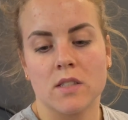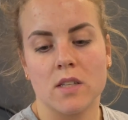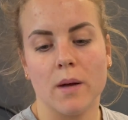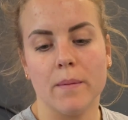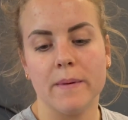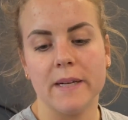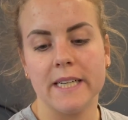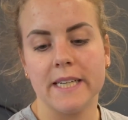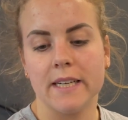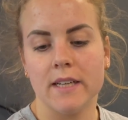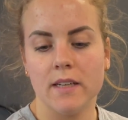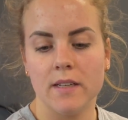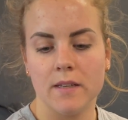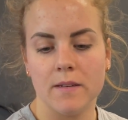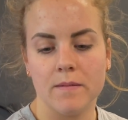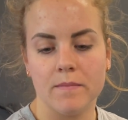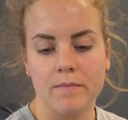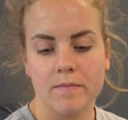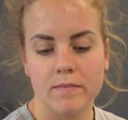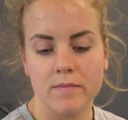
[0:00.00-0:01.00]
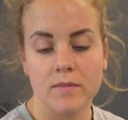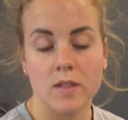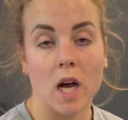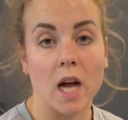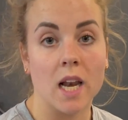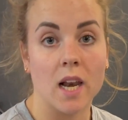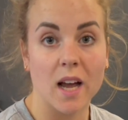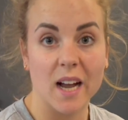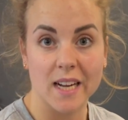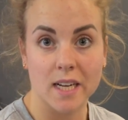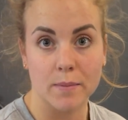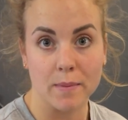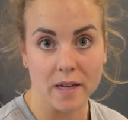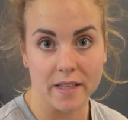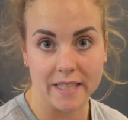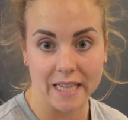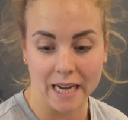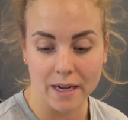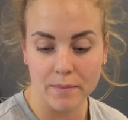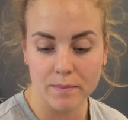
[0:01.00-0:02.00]
Something that I like
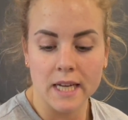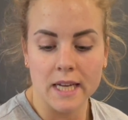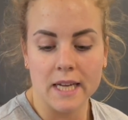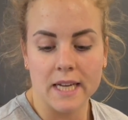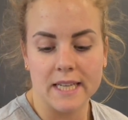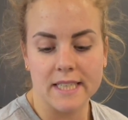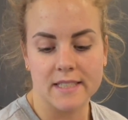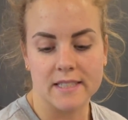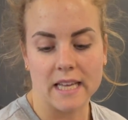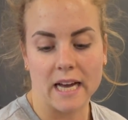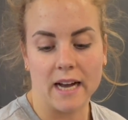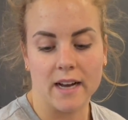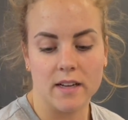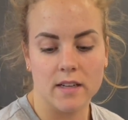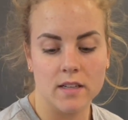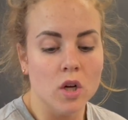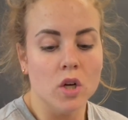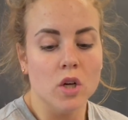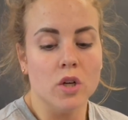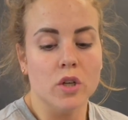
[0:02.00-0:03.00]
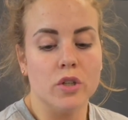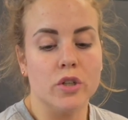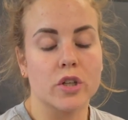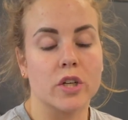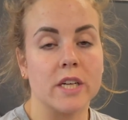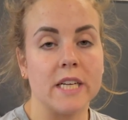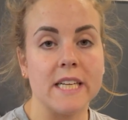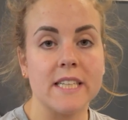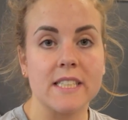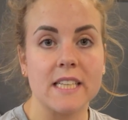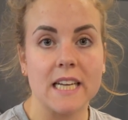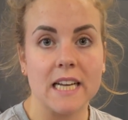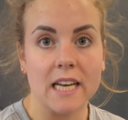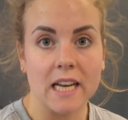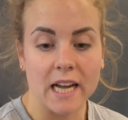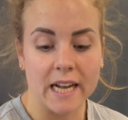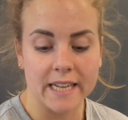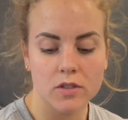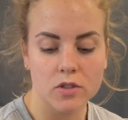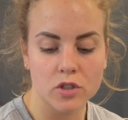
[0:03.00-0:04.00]
about the app is that you can easily
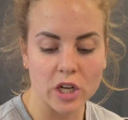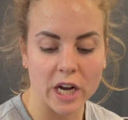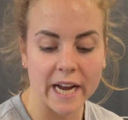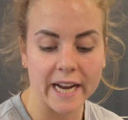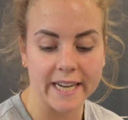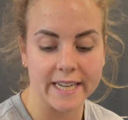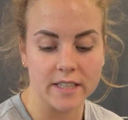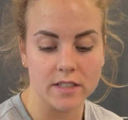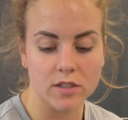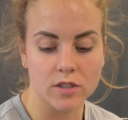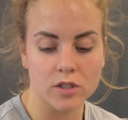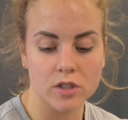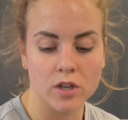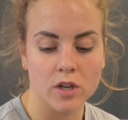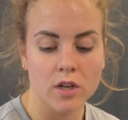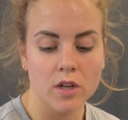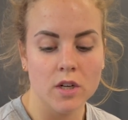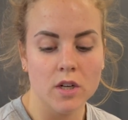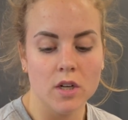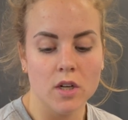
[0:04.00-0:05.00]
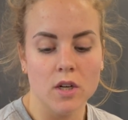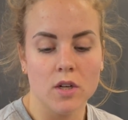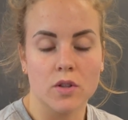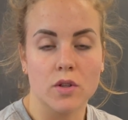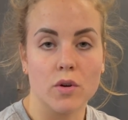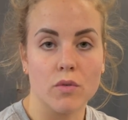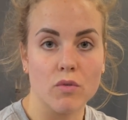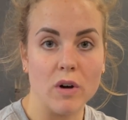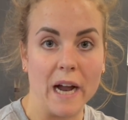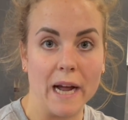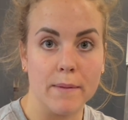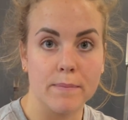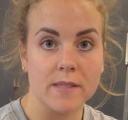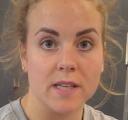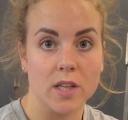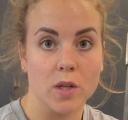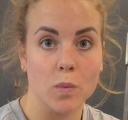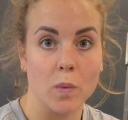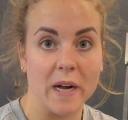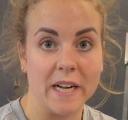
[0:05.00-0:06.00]
like change the reps
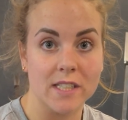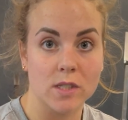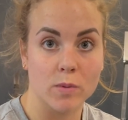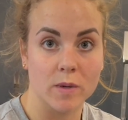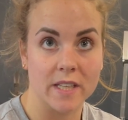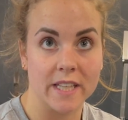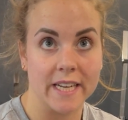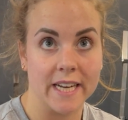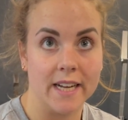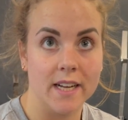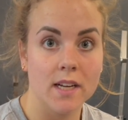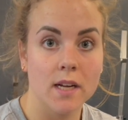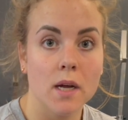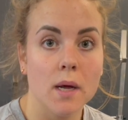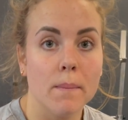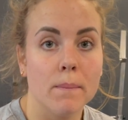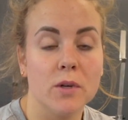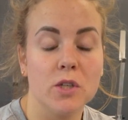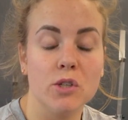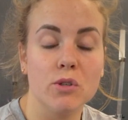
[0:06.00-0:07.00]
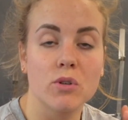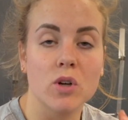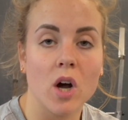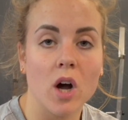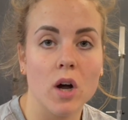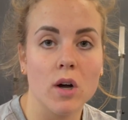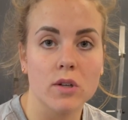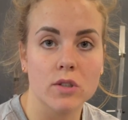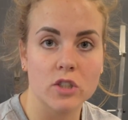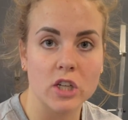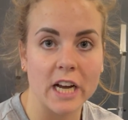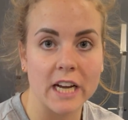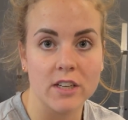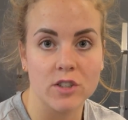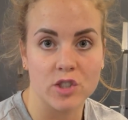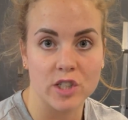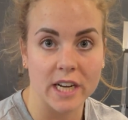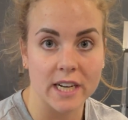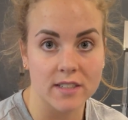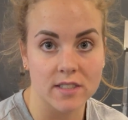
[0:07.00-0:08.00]
and the weights within it, but you can't
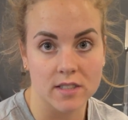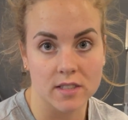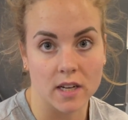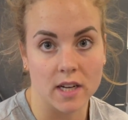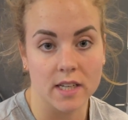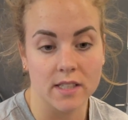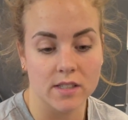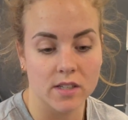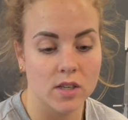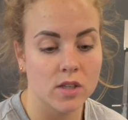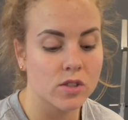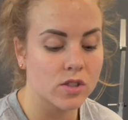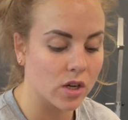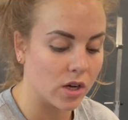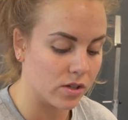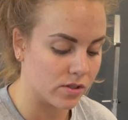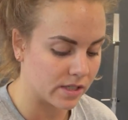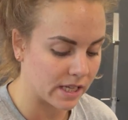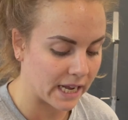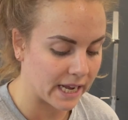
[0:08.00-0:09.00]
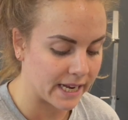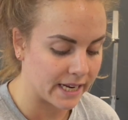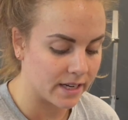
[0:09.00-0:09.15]
change the exercise. So say